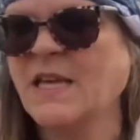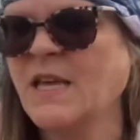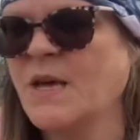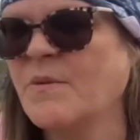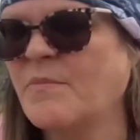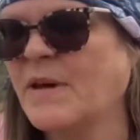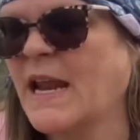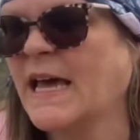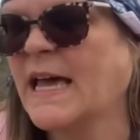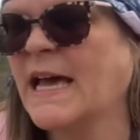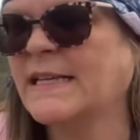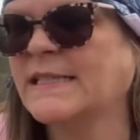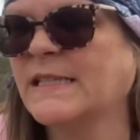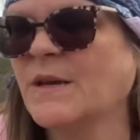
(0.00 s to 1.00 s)
but I
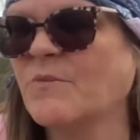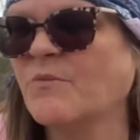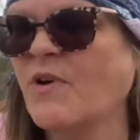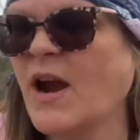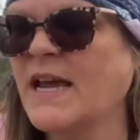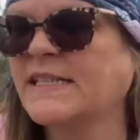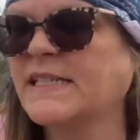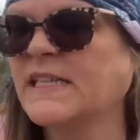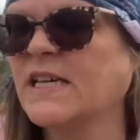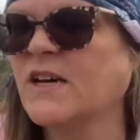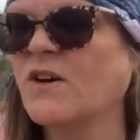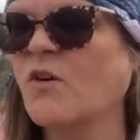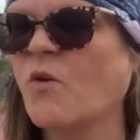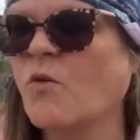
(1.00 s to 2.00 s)
got some
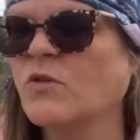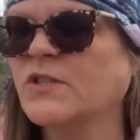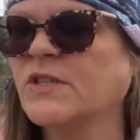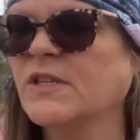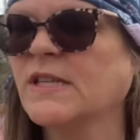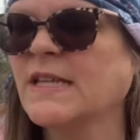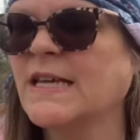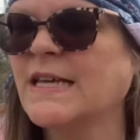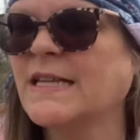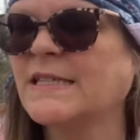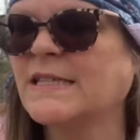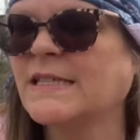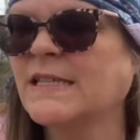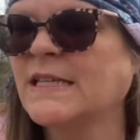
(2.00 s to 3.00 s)
Brassica
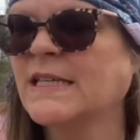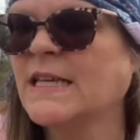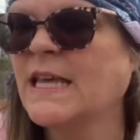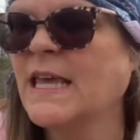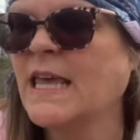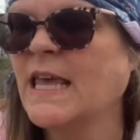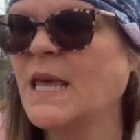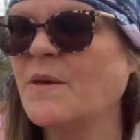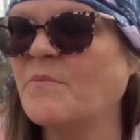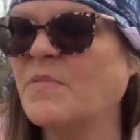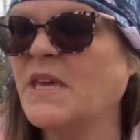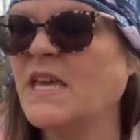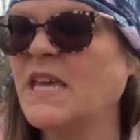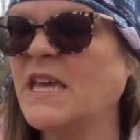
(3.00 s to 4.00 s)
orsulates and
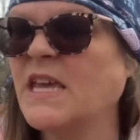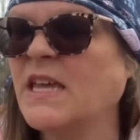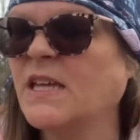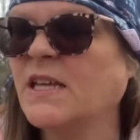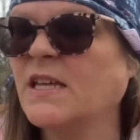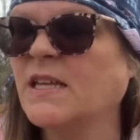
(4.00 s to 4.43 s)
B.